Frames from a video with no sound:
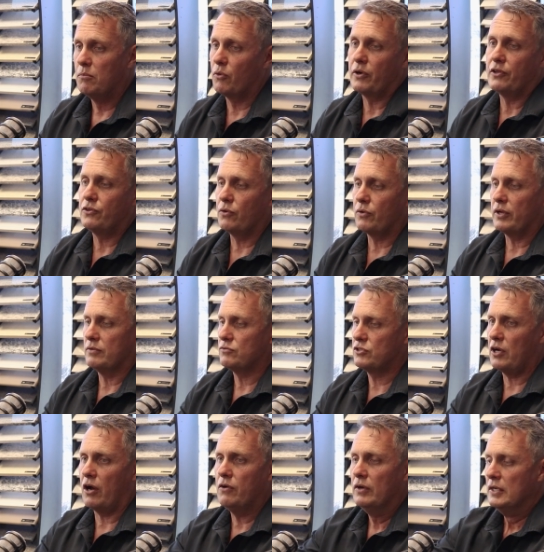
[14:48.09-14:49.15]
I'm already doing it.
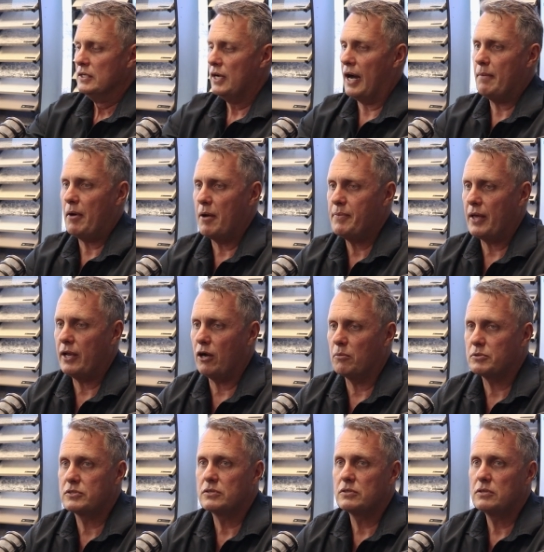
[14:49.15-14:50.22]
So I um, hope that
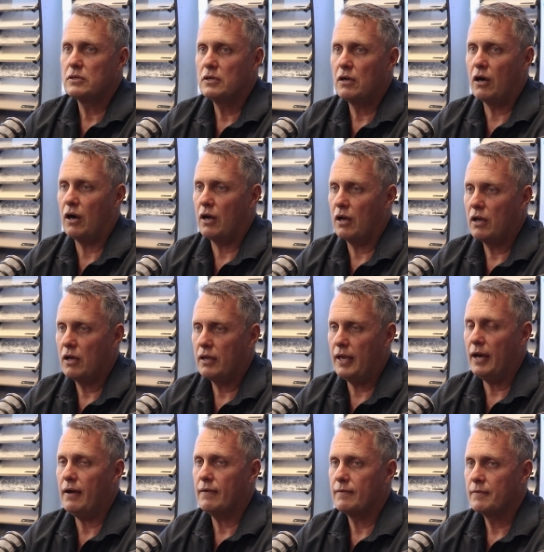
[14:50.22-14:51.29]
helps. He, he just uh, added
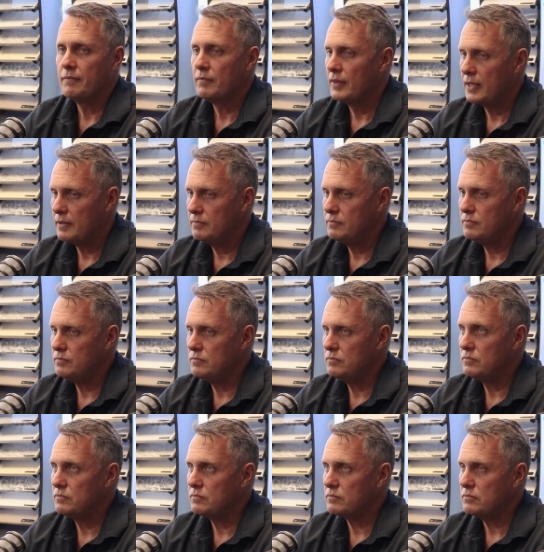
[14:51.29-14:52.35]
yep. going from new
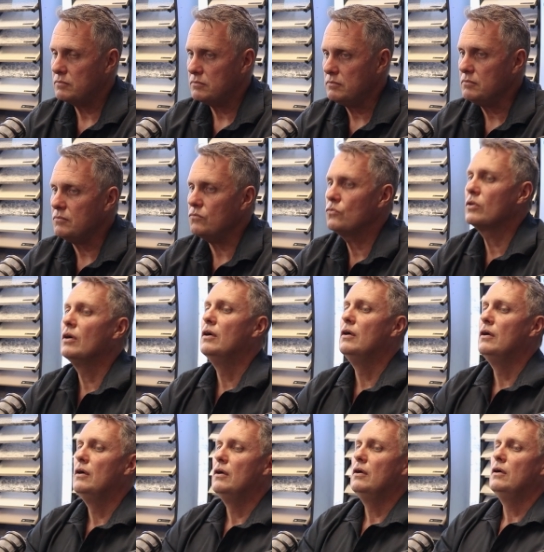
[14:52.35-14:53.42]
builds into
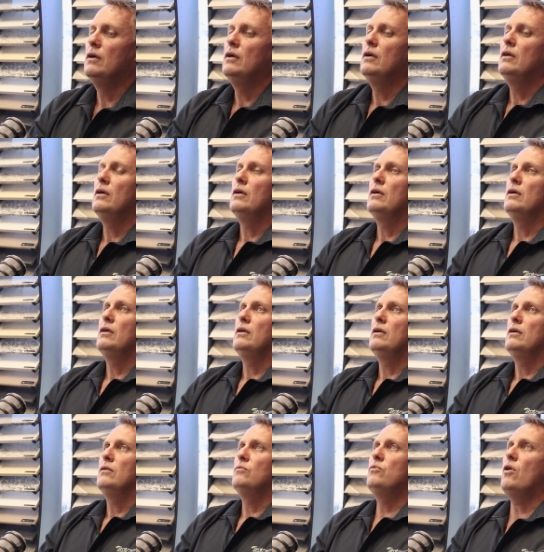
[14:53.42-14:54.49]
renos.
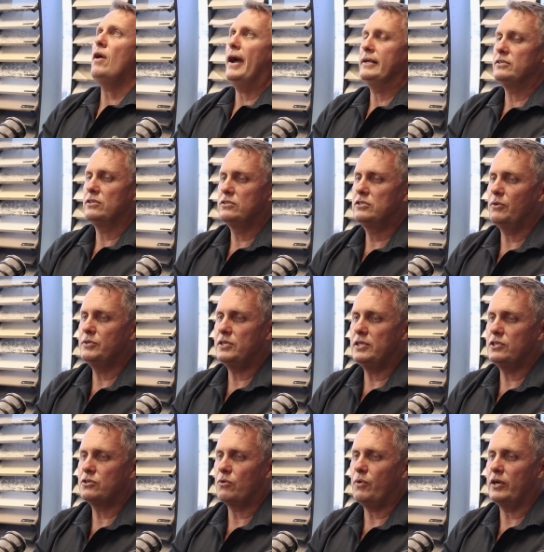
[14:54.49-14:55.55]
Right. So his
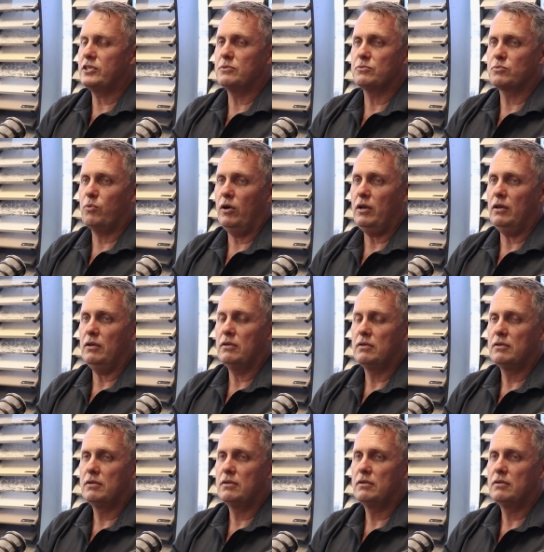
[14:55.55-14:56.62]
initial question was what?
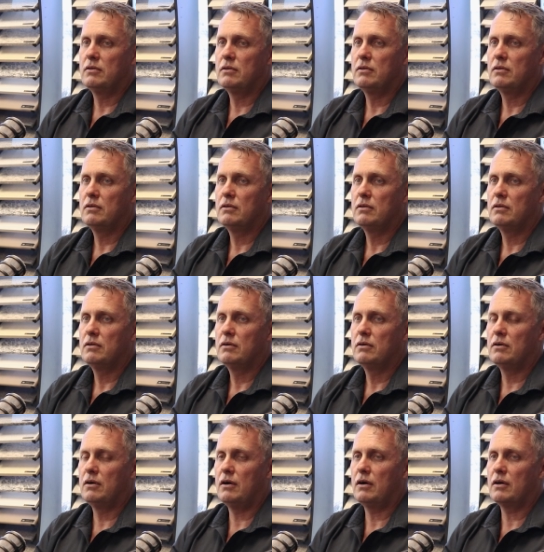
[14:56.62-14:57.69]
His
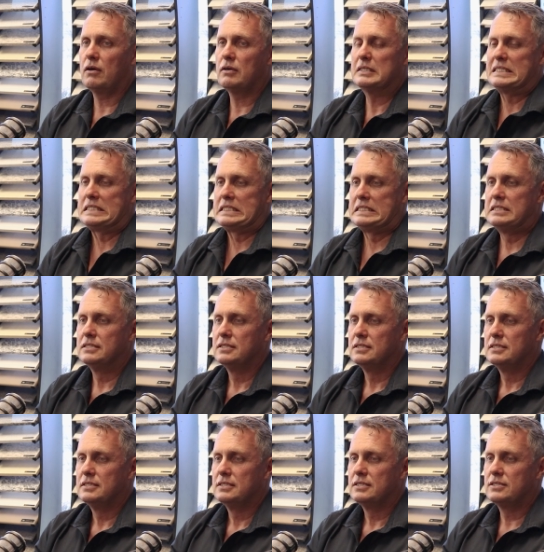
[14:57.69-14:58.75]
initial oh. question
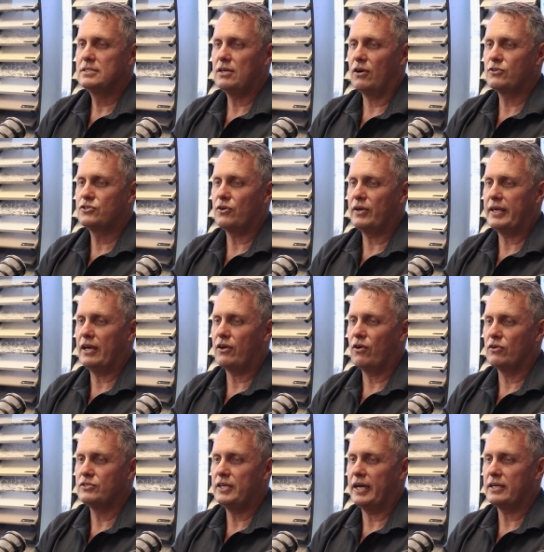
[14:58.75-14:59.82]
was. I was trying to get
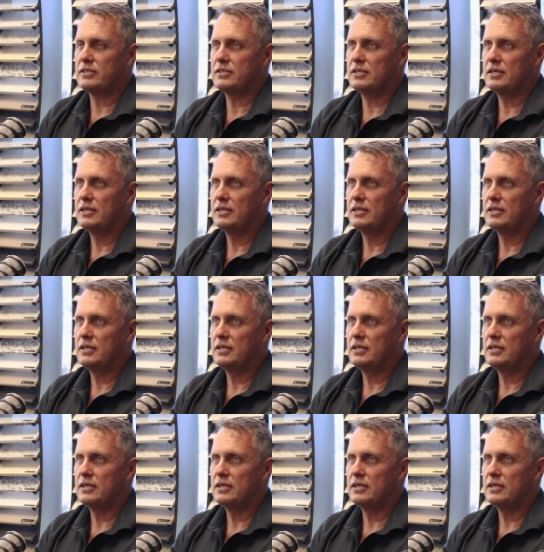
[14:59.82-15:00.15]
context.